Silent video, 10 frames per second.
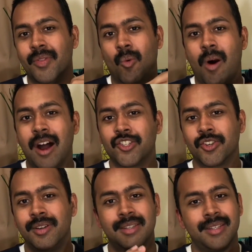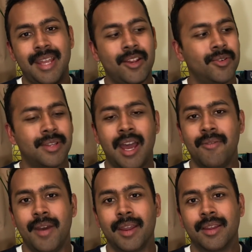washer. It's the standard
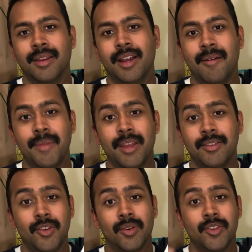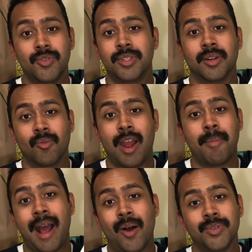Tyvek that used to wrap
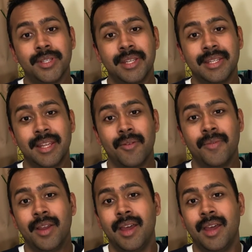houses and stuff.